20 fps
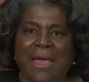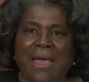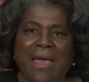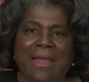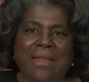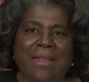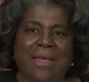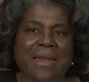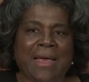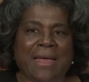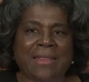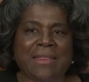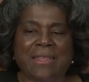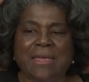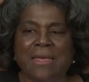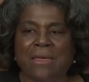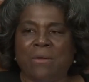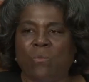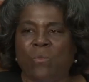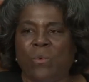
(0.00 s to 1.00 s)
And then I
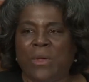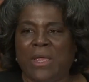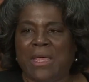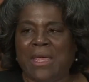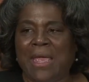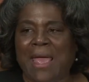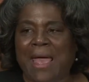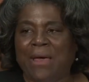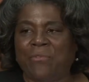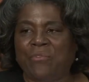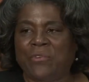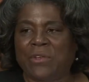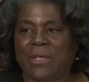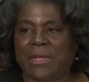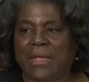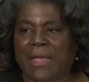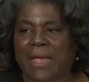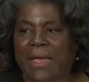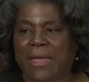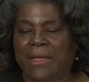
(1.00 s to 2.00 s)
think we have to
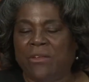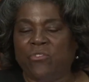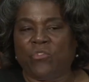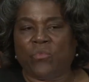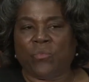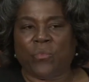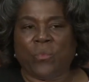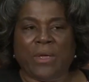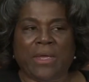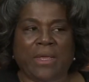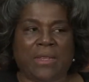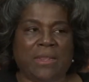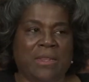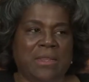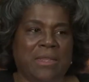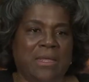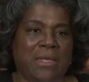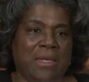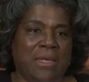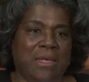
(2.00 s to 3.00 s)
engage with
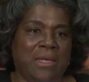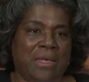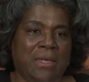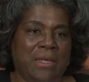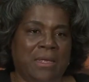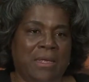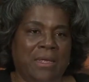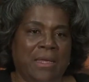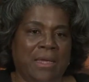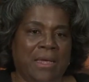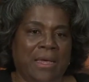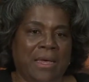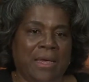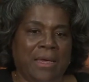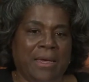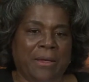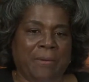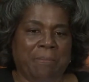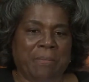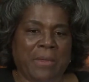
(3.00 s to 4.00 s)
the
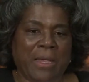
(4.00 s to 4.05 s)
uh,